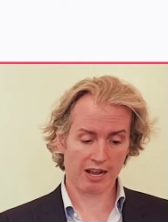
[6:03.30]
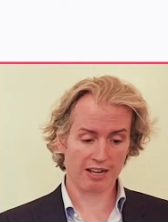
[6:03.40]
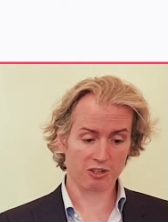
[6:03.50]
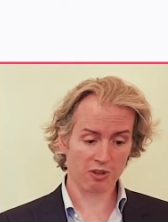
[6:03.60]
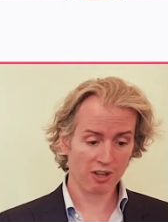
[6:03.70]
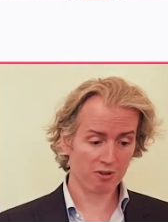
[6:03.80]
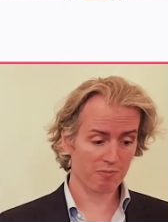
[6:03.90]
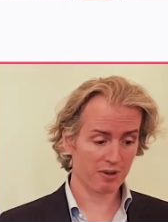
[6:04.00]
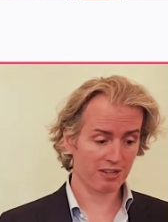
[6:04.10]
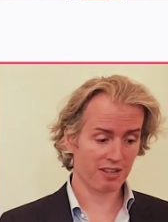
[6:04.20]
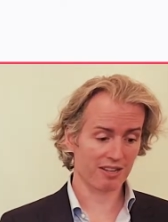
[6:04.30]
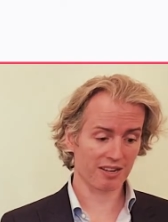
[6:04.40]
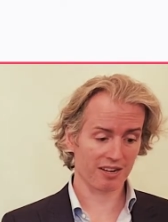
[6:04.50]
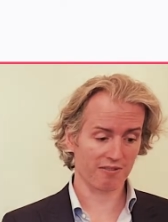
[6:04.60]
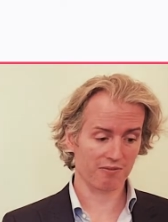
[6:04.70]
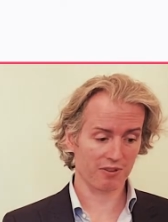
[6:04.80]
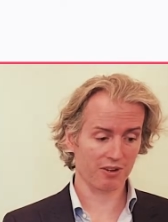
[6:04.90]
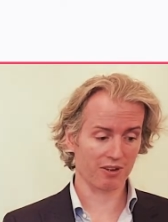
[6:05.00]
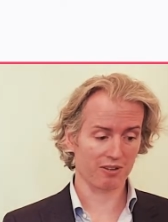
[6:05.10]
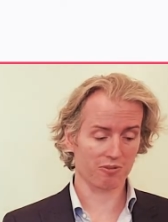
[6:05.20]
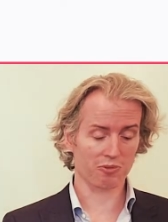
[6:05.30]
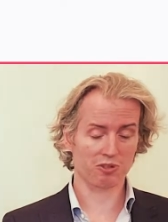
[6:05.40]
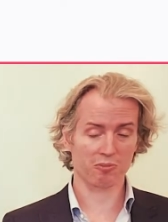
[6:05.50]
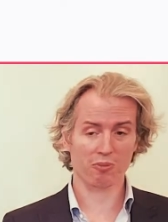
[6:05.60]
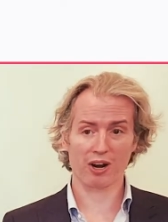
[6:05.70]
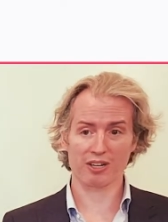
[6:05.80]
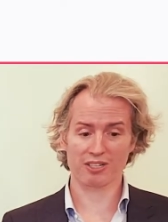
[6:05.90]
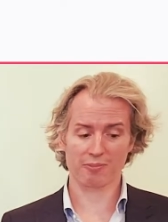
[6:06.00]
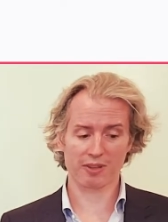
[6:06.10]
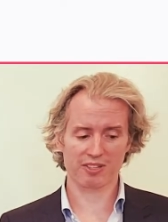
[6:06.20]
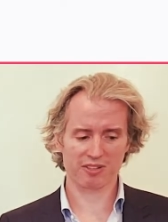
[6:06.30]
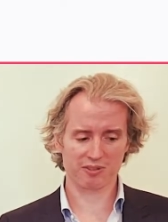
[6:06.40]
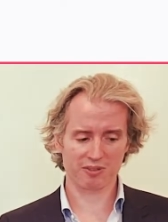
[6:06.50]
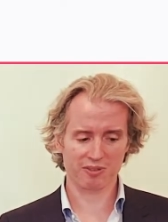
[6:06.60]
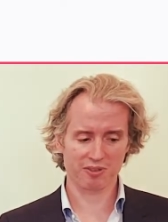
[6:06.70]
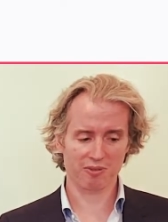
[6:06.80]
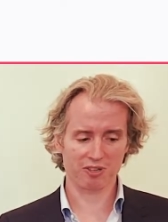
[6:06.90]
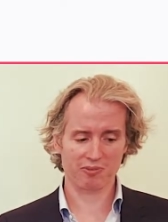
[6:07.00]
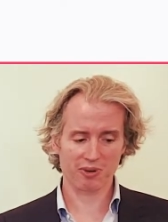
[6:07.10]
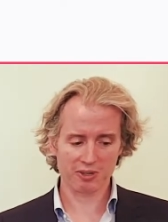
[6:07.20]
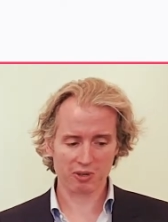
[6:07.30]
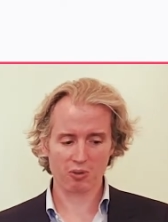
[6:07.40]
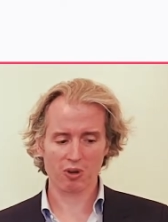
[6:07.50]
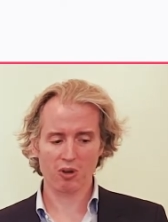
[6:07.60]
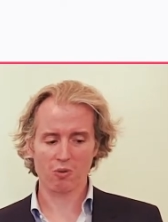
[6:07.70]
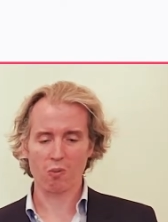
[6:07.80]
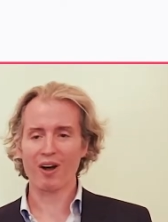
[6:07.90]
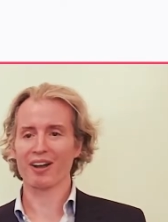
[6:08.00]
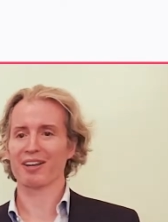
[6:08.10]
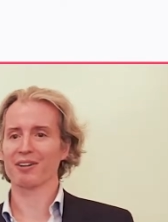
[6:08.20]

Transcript: So the other main thing that kind of was surprising about this is the question of, all right, so why?